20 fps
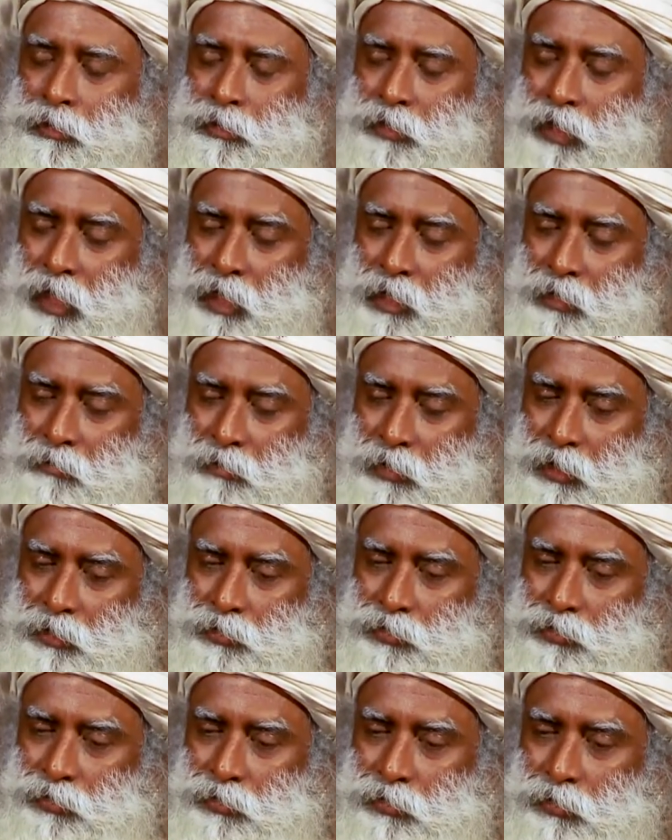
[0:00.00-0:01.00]
Time
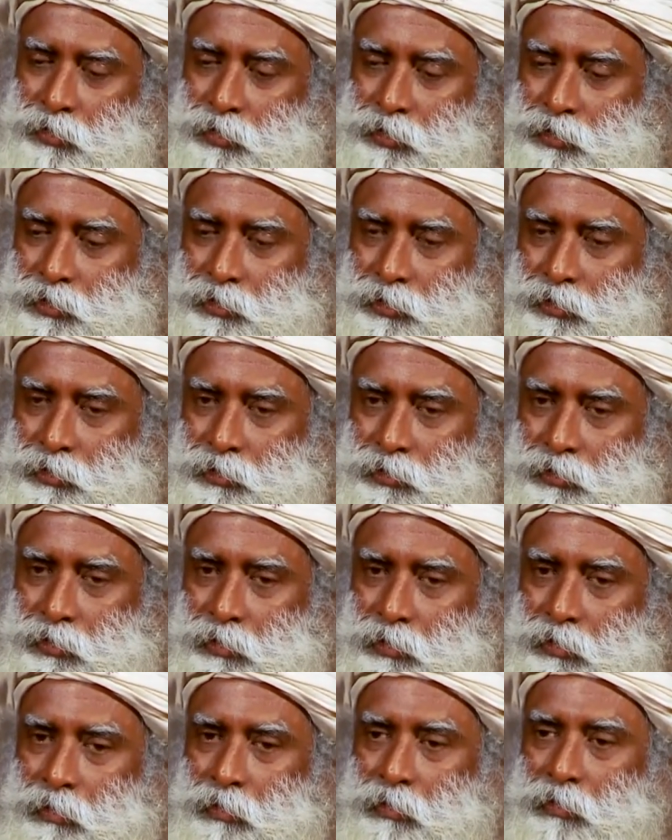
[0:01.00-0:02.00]
as you know it
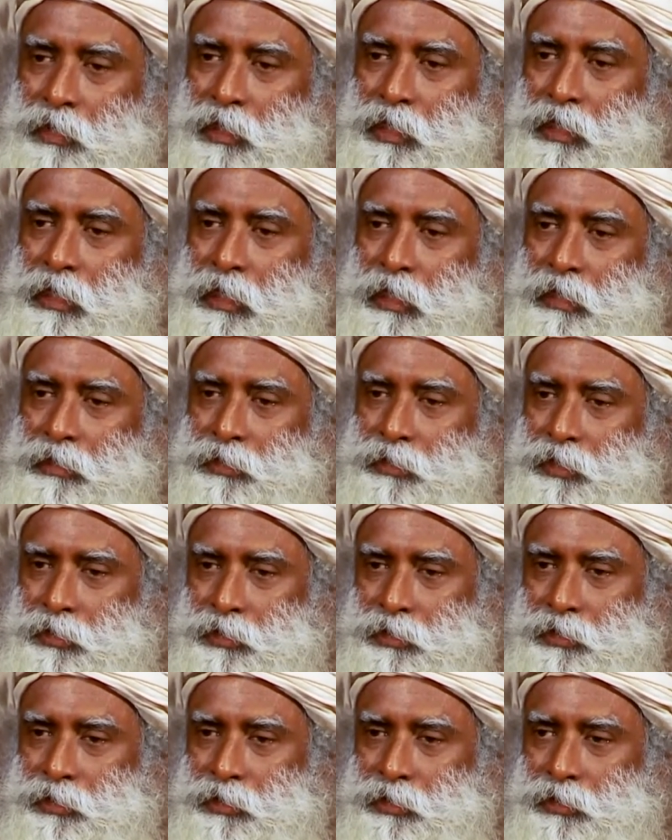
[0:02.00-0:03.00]
only
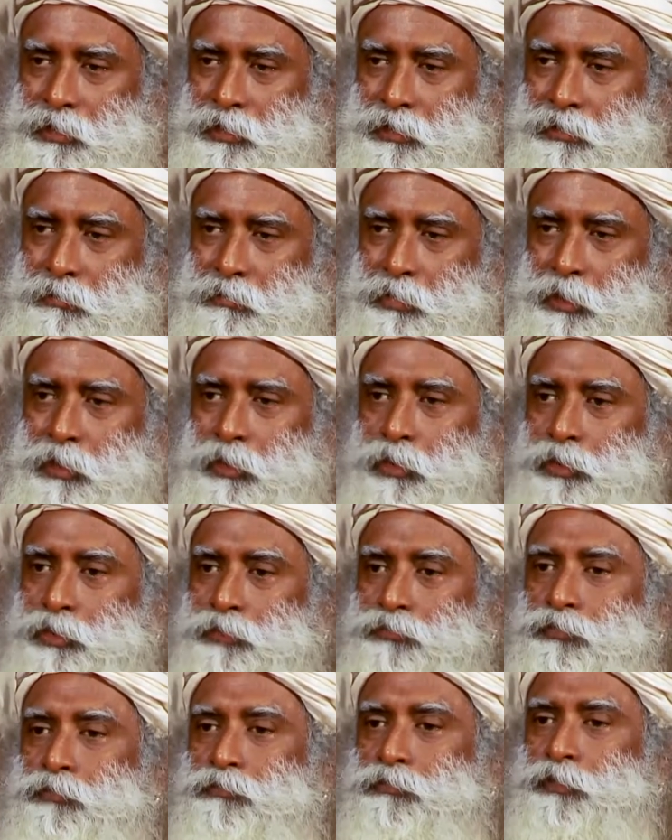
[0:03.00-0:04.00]
exists because
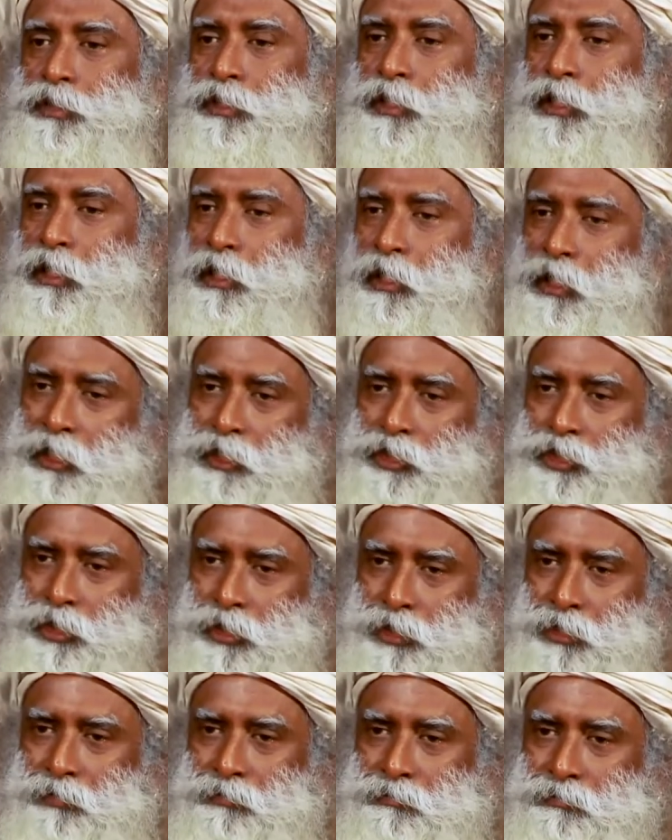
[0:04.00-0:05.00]
of your physical
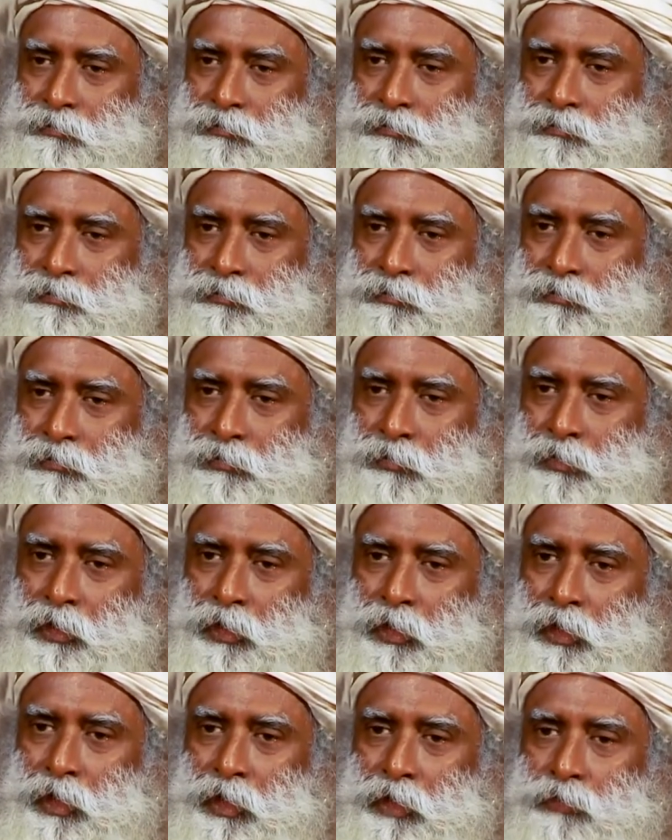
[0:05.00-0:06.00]
nature.
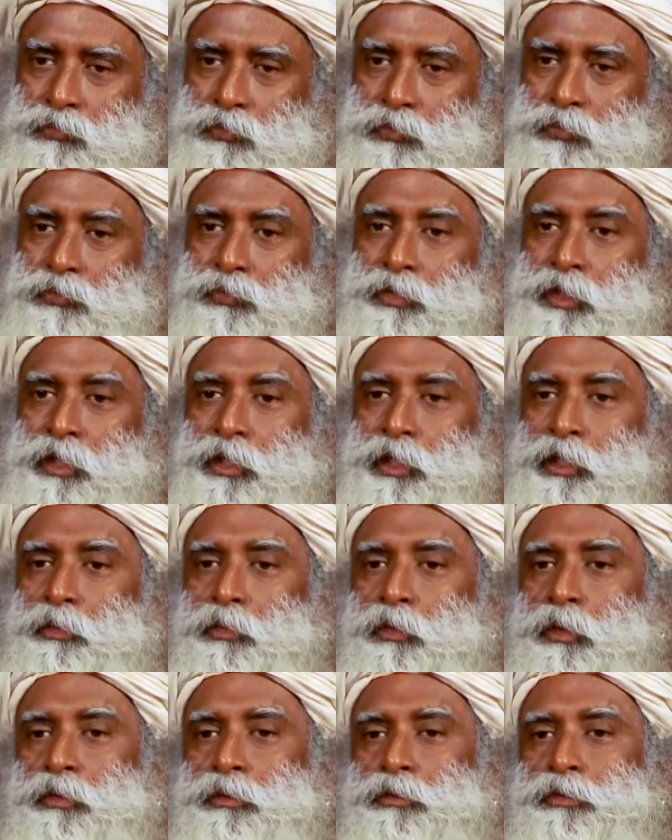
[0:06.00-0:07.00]
If you really
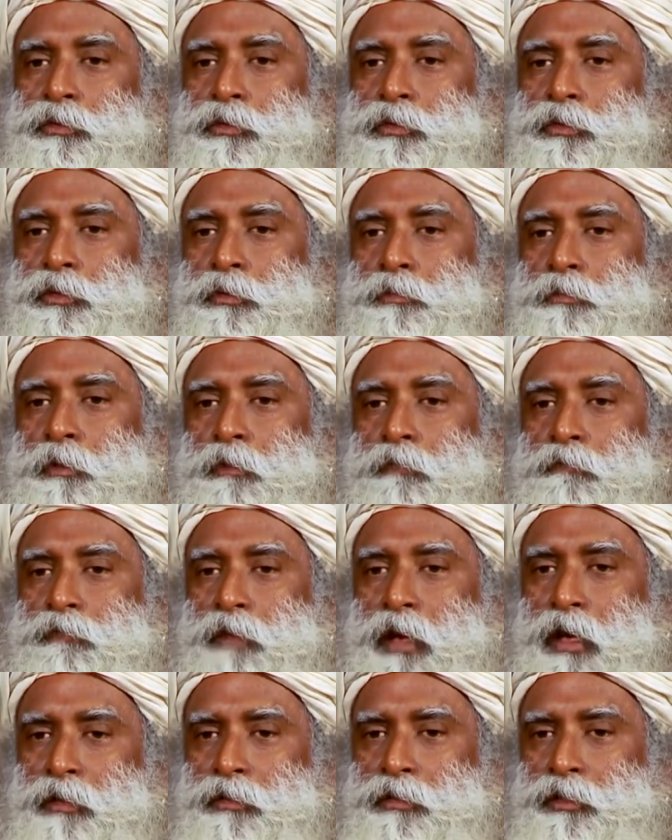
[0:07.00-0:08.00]
want to know the
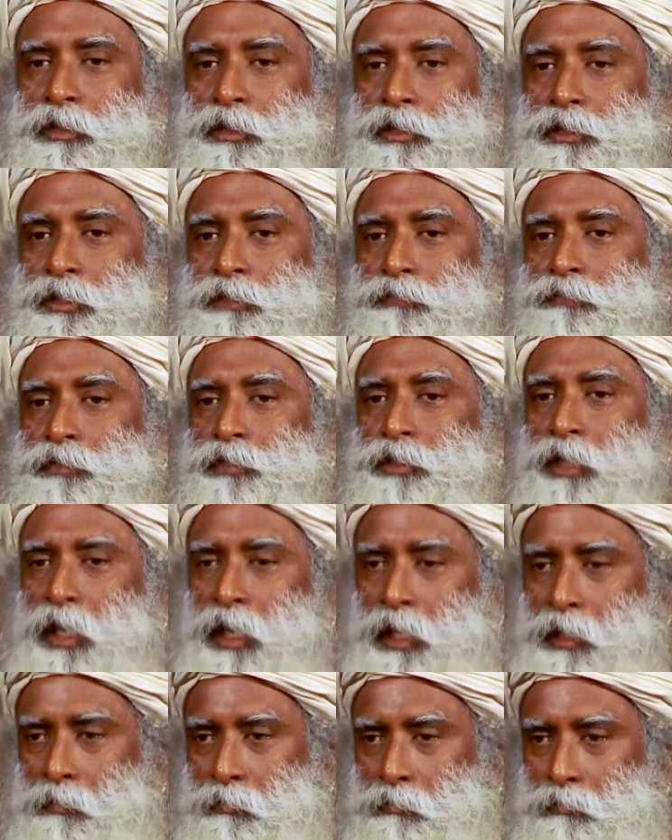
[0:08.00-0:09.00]
profoundness of
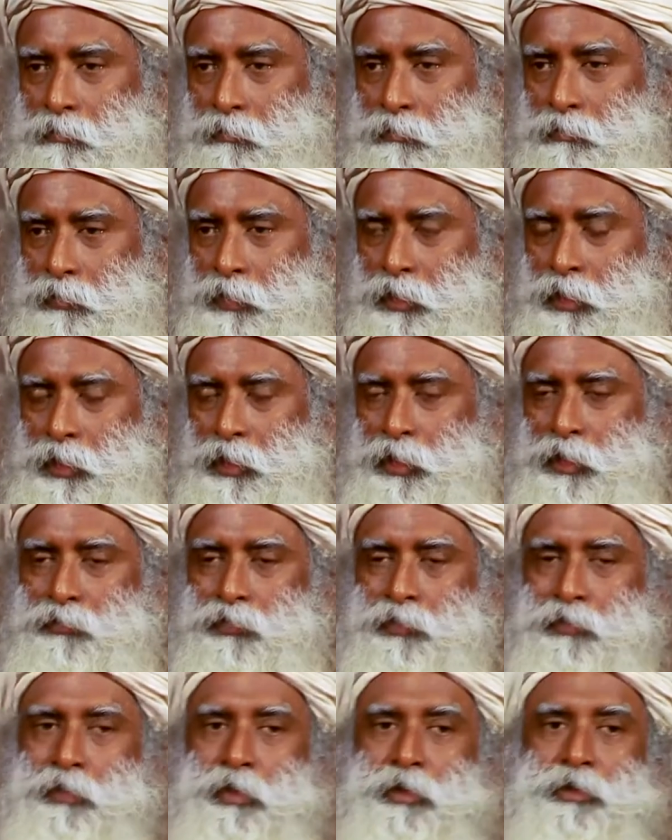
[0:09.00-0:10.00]
time, if
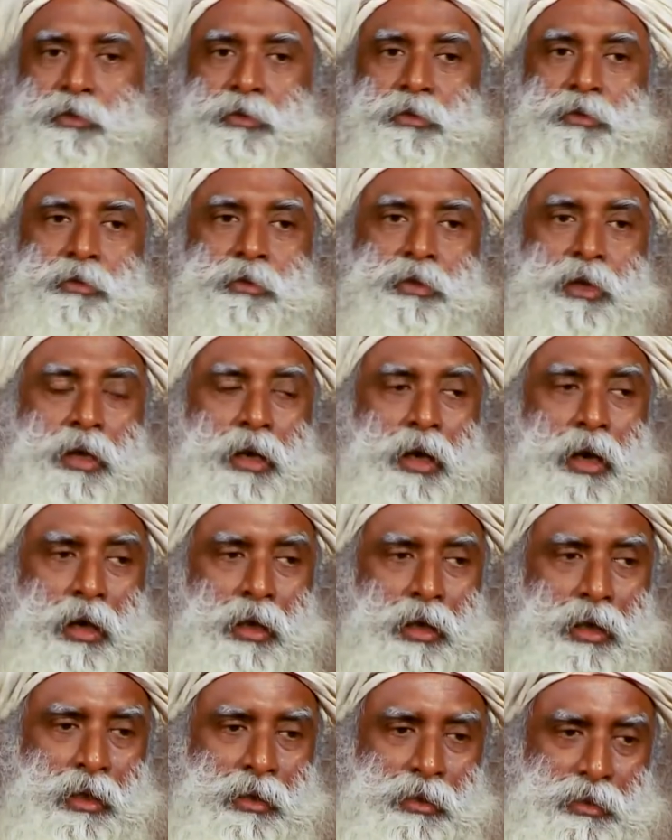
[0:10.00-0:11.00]
you want to know the
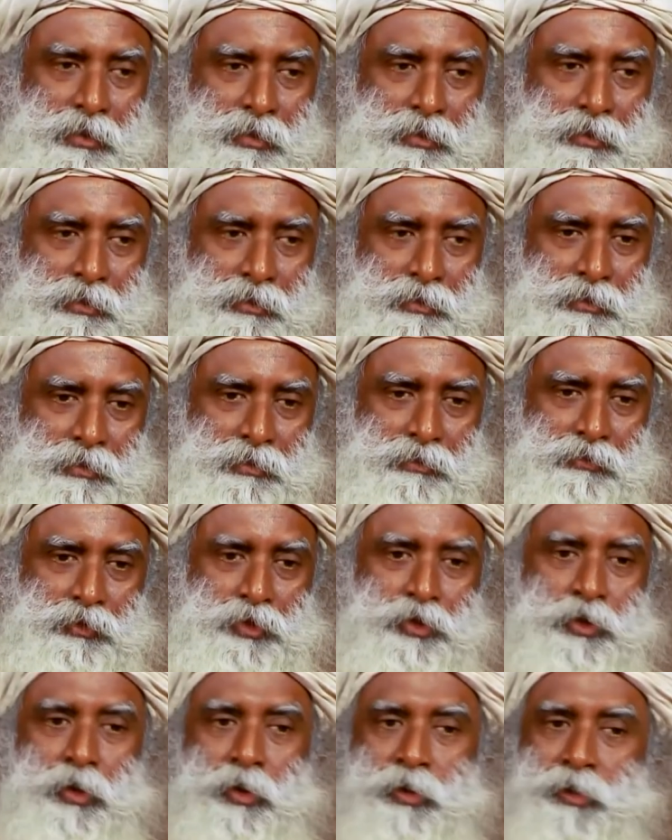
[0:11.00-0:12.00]
kala,
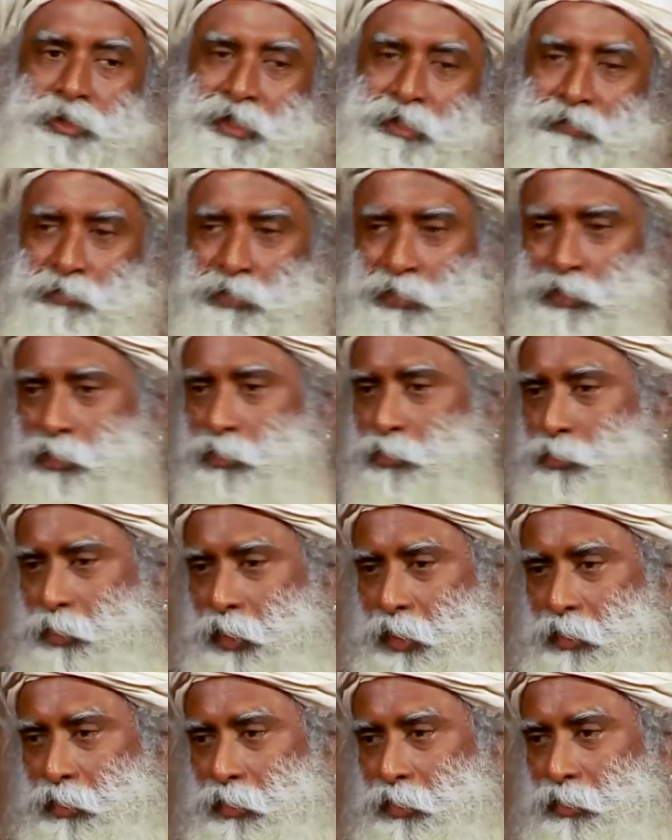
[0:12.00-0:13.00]
which holds everything
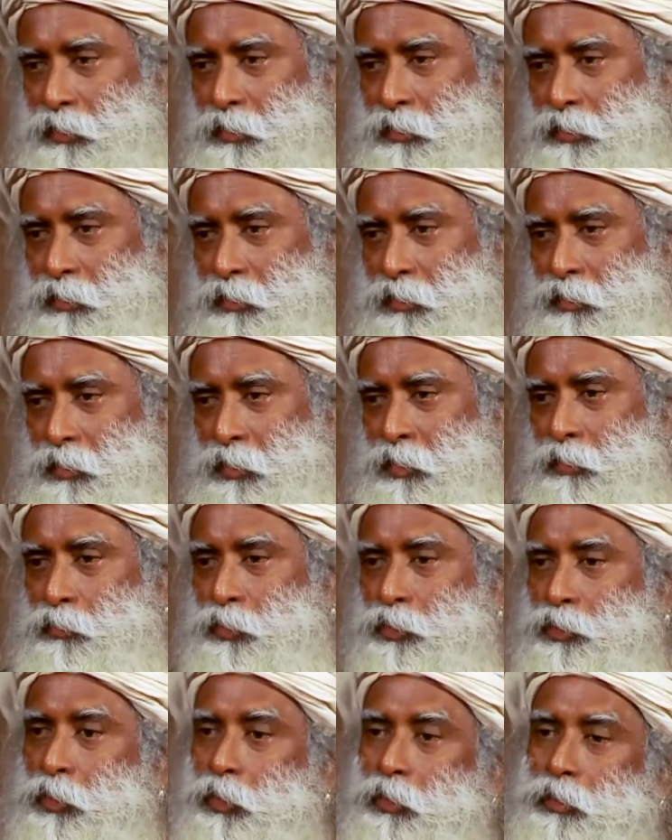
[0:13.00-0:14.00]
together,
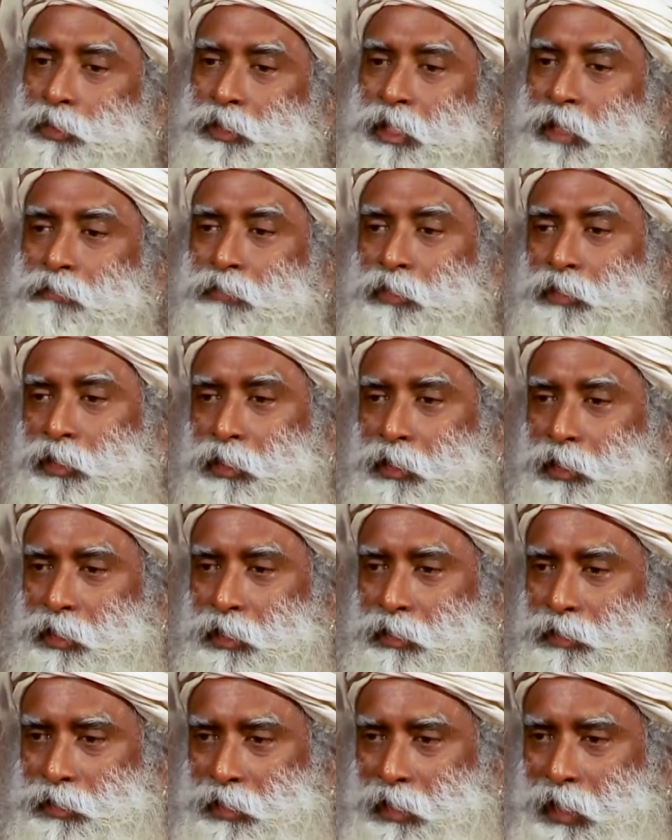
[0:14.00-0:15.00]
which holds everything in
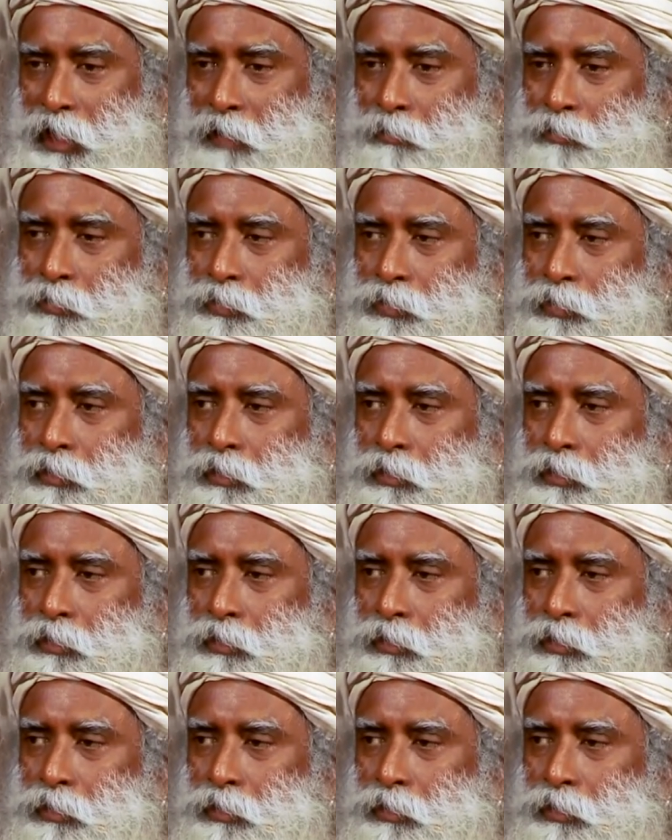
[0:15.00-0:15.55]
its lap,